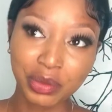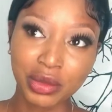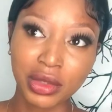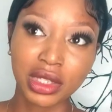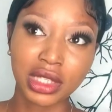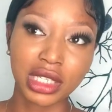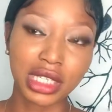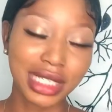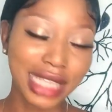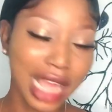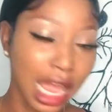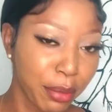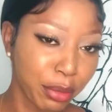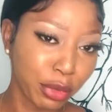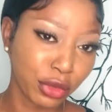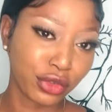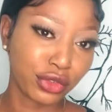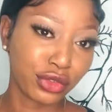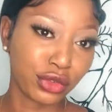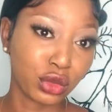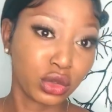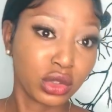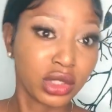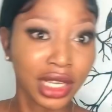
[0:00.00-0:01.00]
the type of
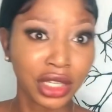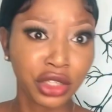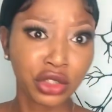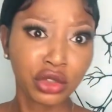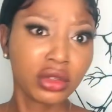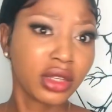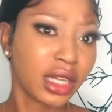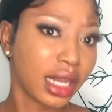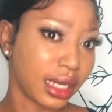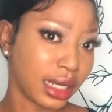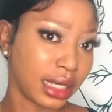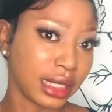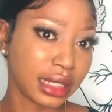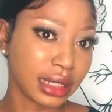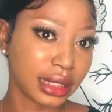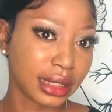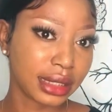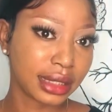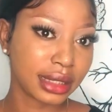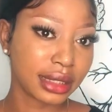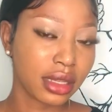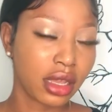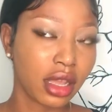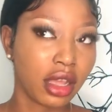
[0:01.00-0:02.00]
food that you can
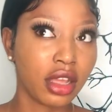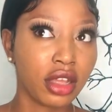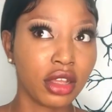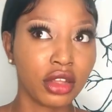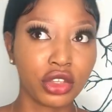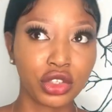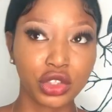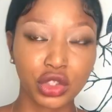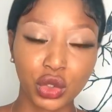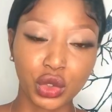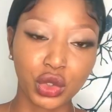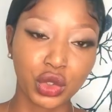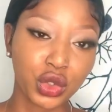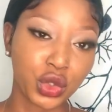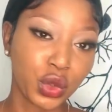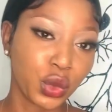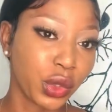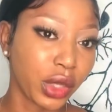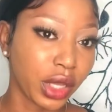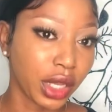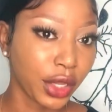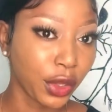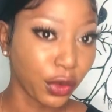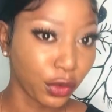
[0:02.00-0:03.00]
eat so you don't
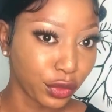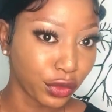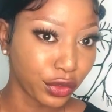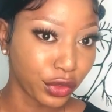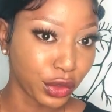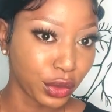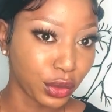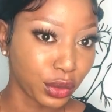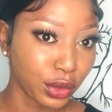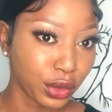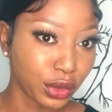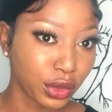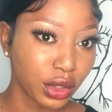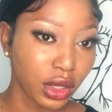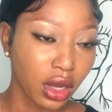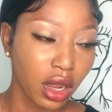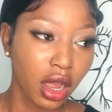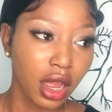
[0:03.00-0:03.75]
get confused.